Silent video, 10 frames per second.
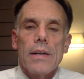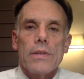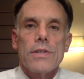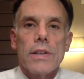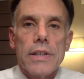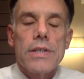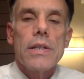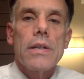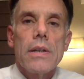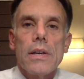
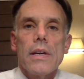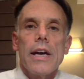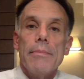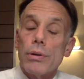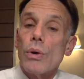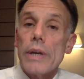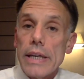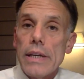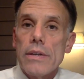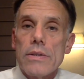solicit
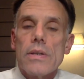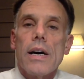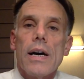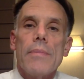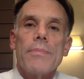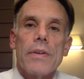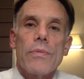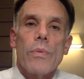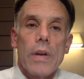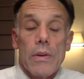employees.
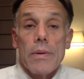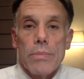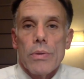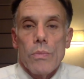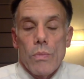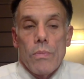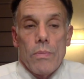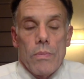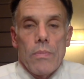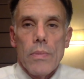If the
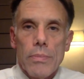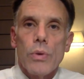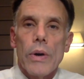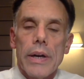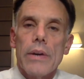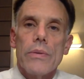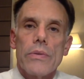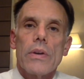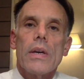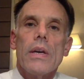employee
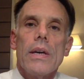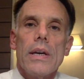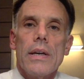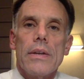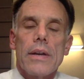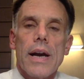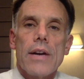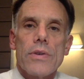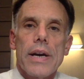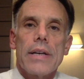who's in the
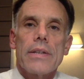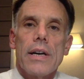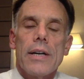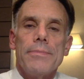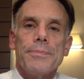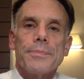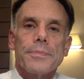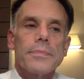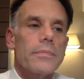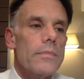contract
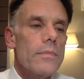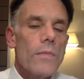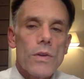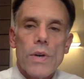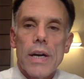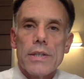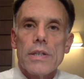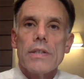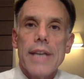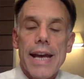tries
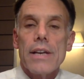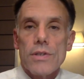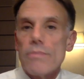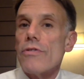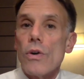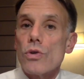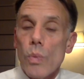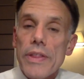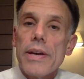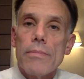to take some folks
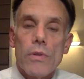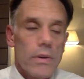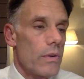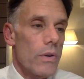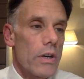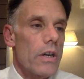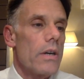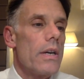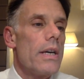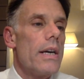with him or
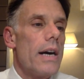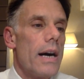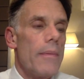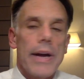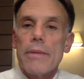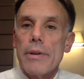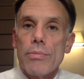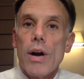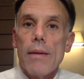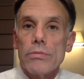her, that could be a
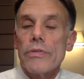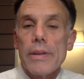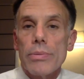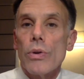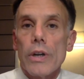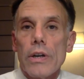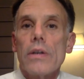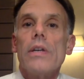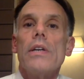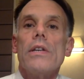problem for the
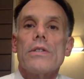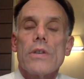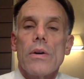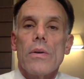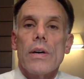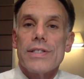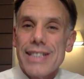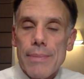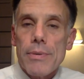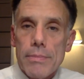employer. So a
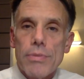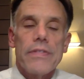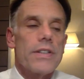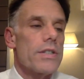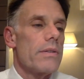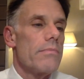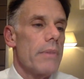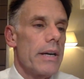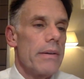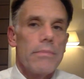separate provision
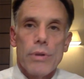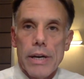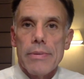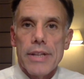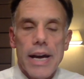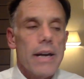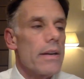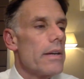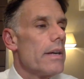might prohibit that.